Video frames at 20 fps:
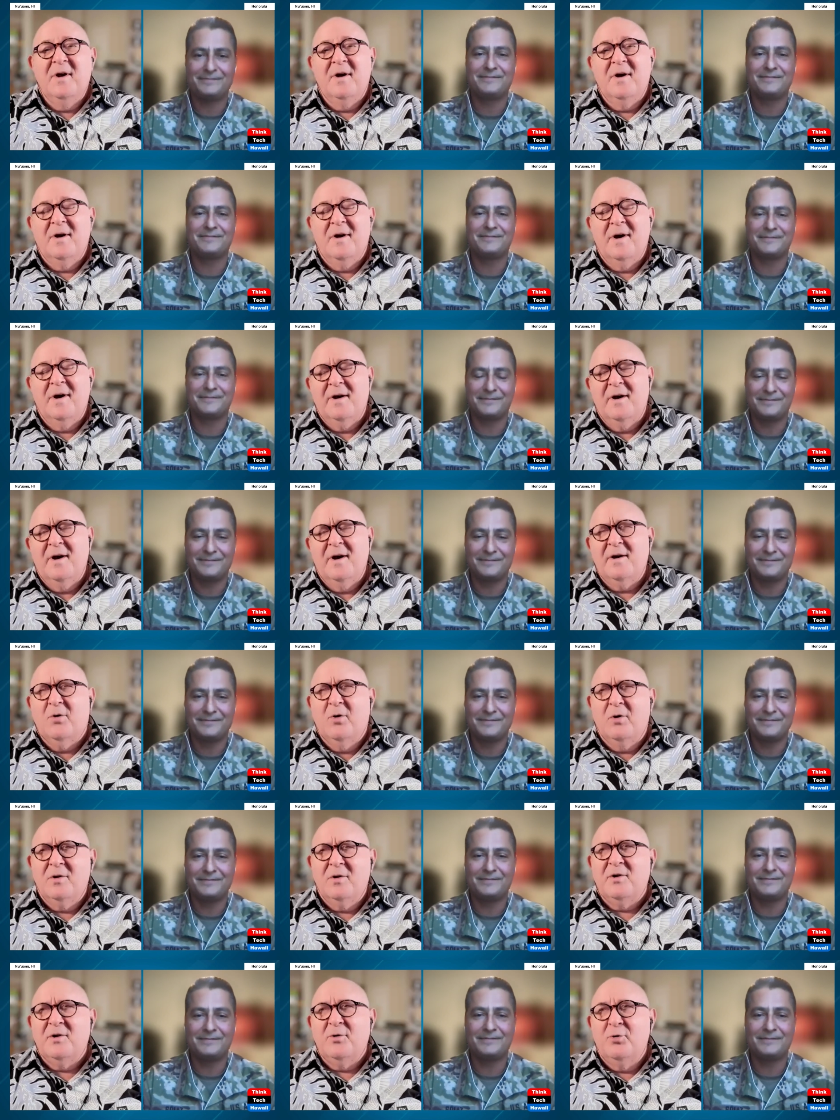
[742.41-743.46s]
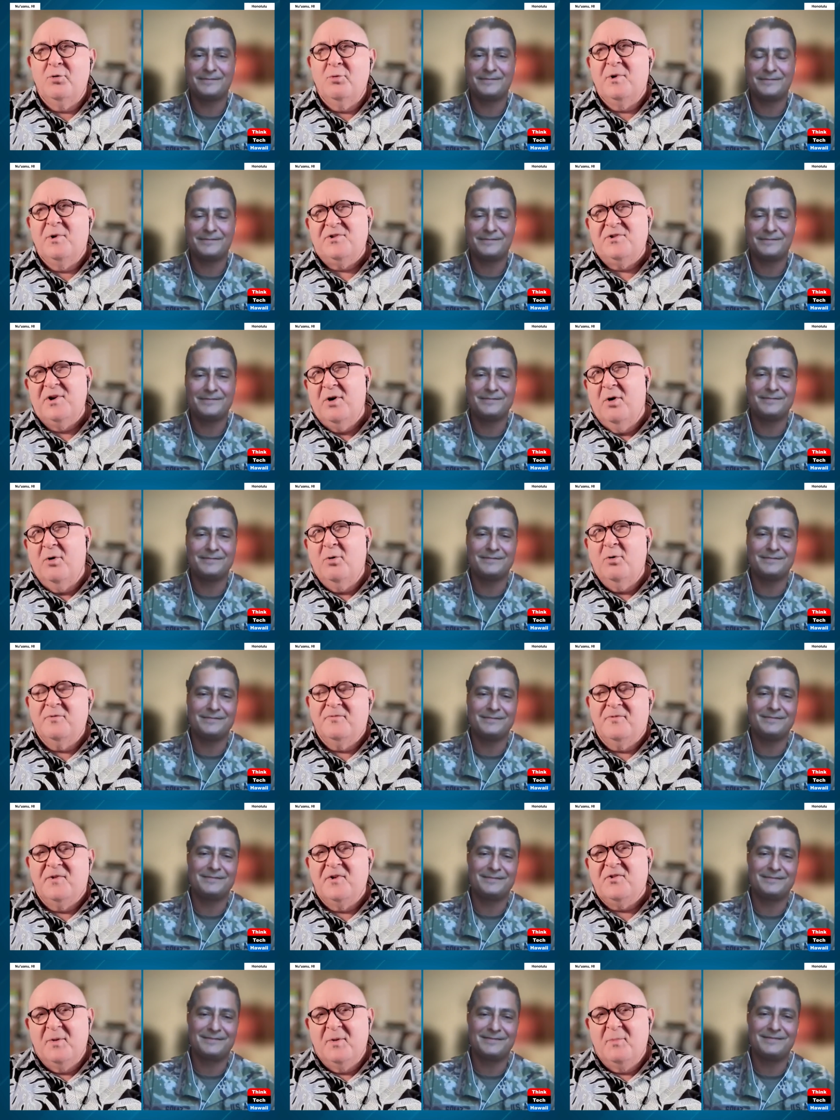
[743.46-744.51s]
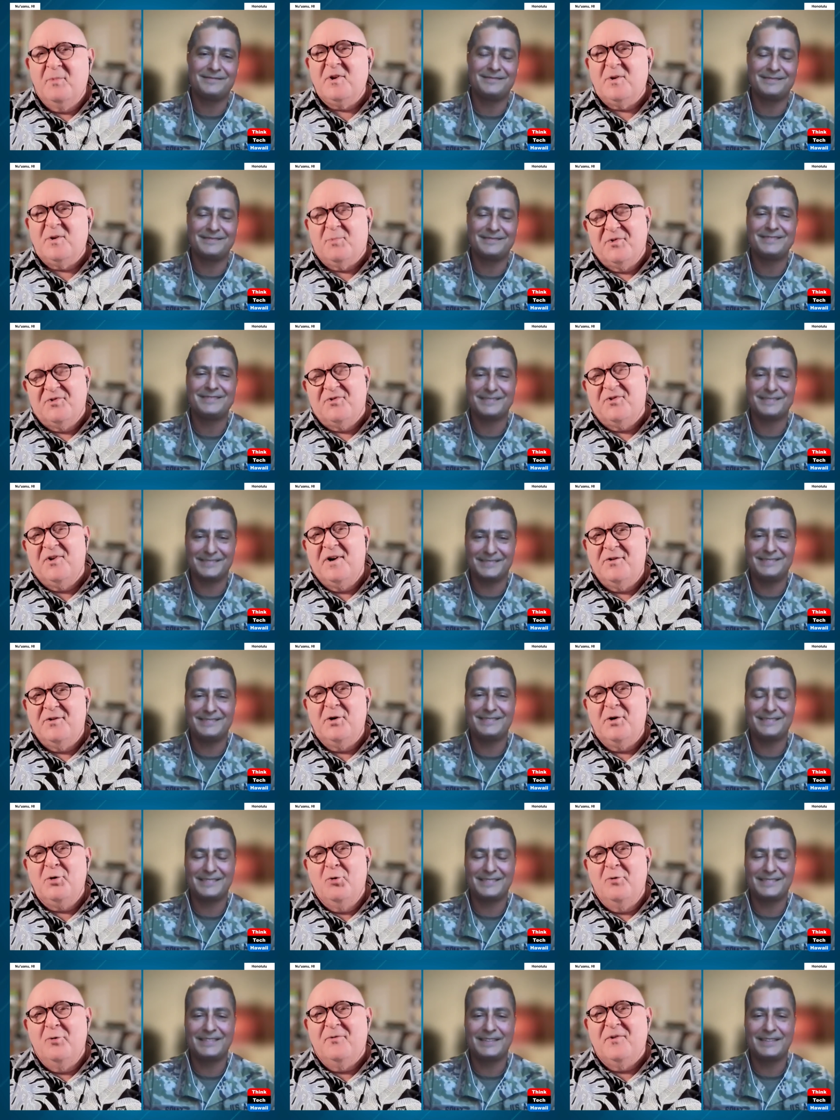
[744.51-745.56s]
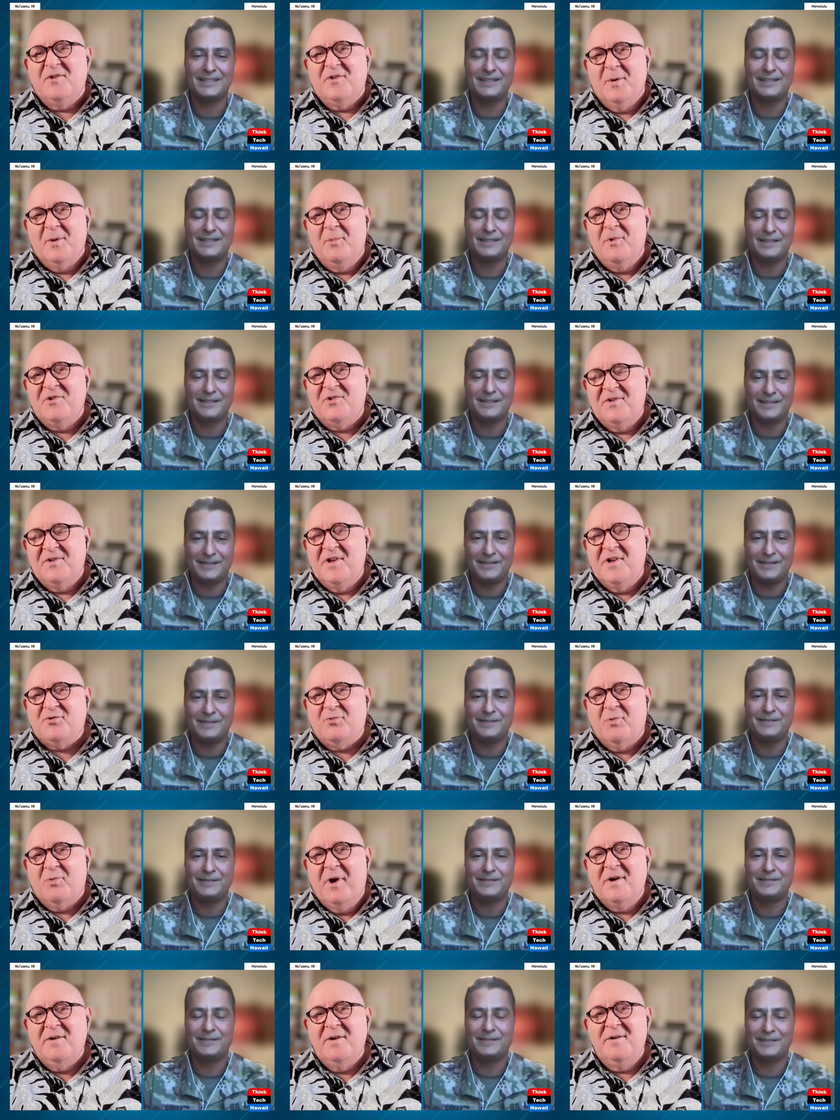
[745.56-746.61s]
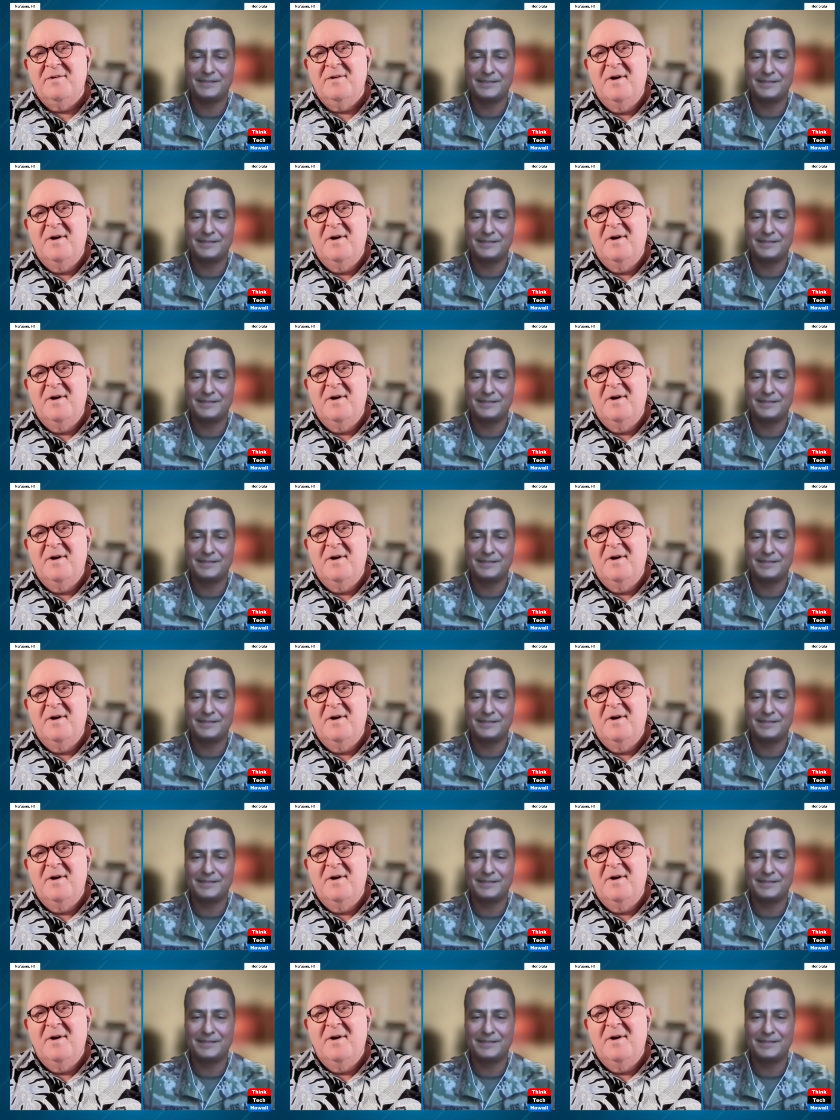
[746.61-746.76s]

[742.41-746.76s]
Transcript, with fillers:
Speaker 1: I call it new, but the old Fitzsimmons preceded the new Fitzsimmons, and that's right